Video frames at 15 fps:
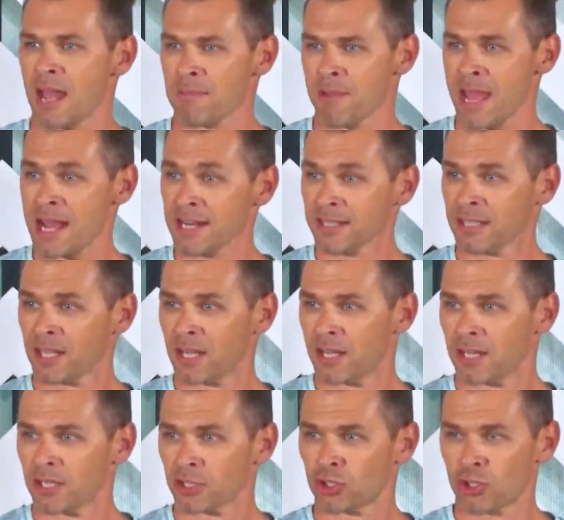
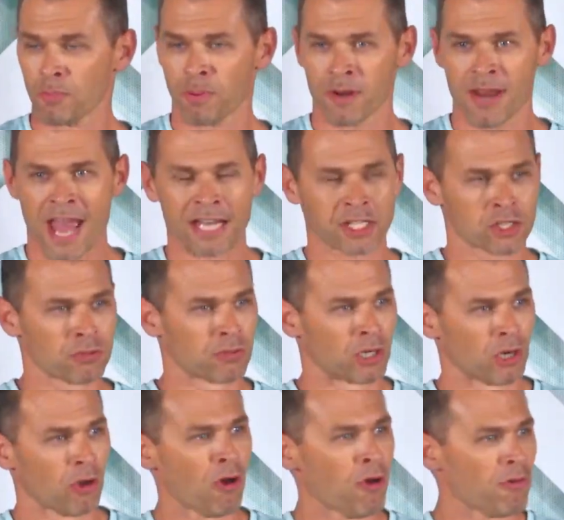Amen. Supernatural
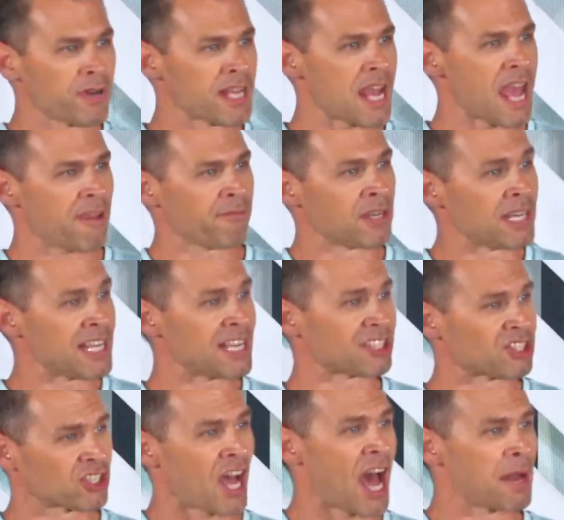glory, heavenly
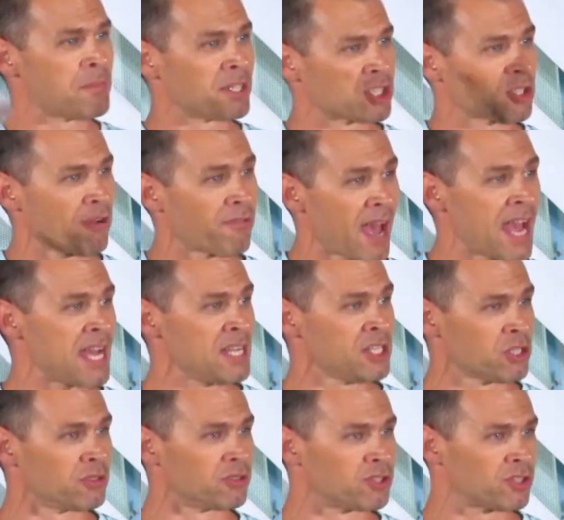assignments of
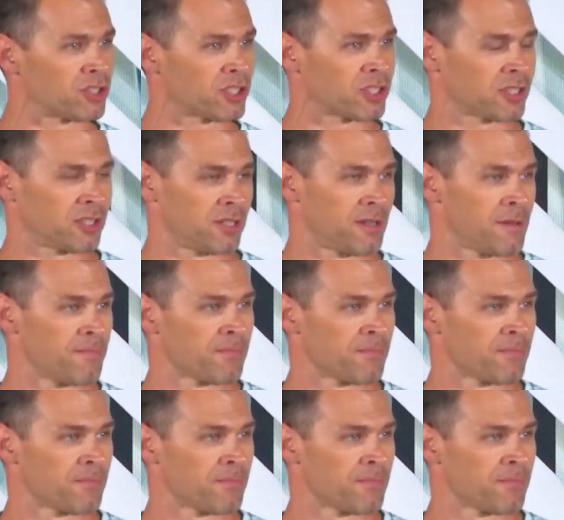angels.